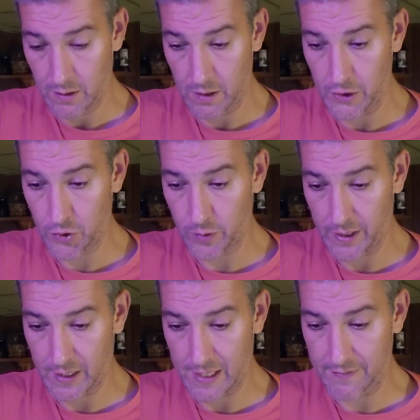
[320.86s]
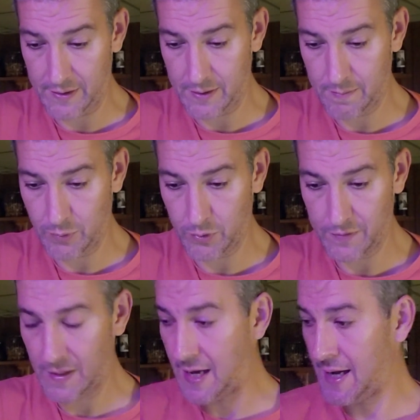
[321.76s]
Another 2011, Boone's
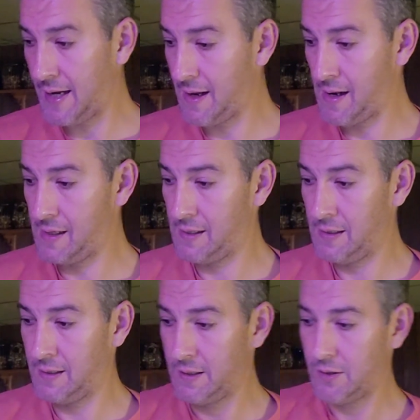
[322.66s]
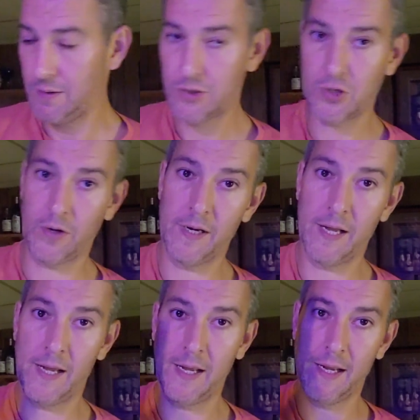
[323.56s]
Fly,
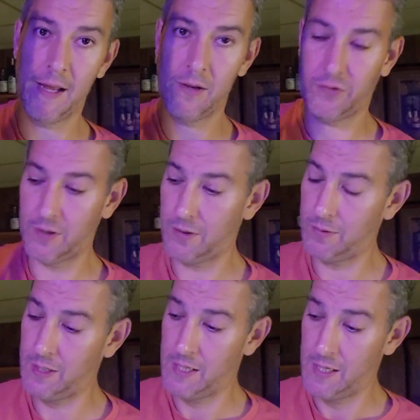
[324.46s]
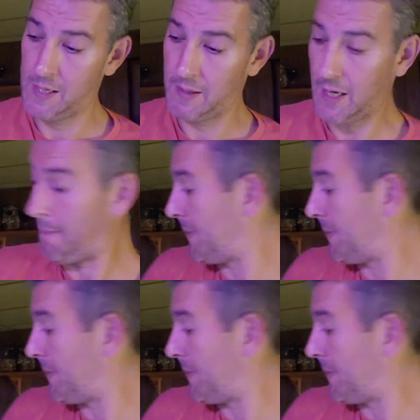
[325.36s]
Chardonnay, so got a